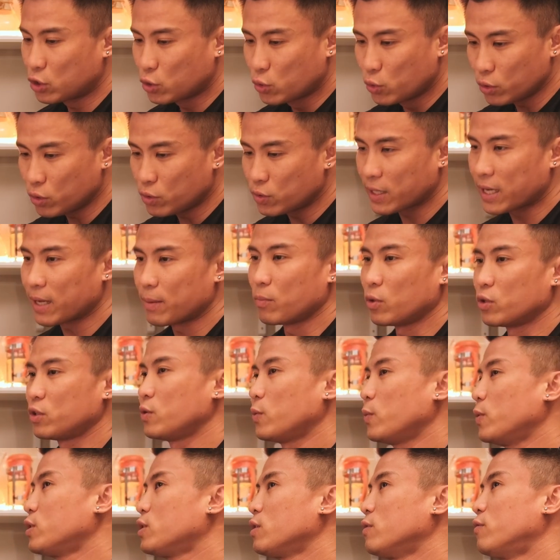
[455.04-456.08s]
it's good to get
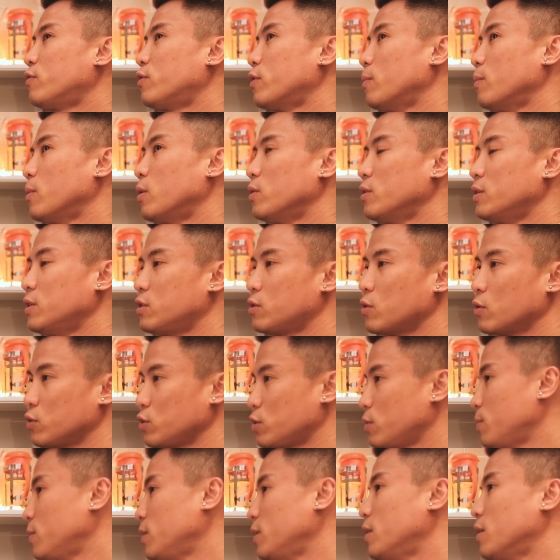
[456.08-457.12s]
motivation from all this
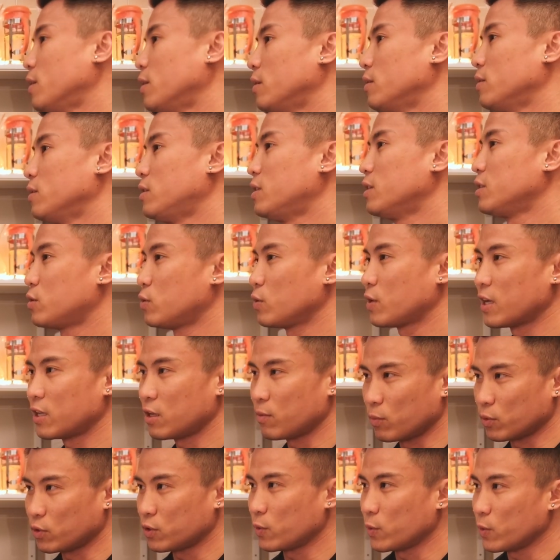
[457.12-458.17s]
social media, just to get
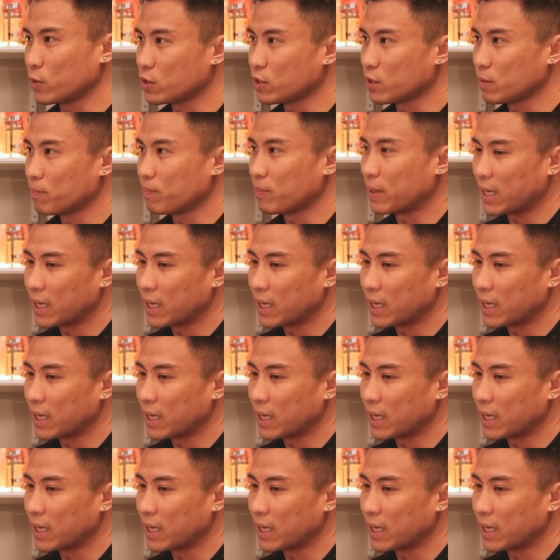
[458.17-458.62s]
the motivation.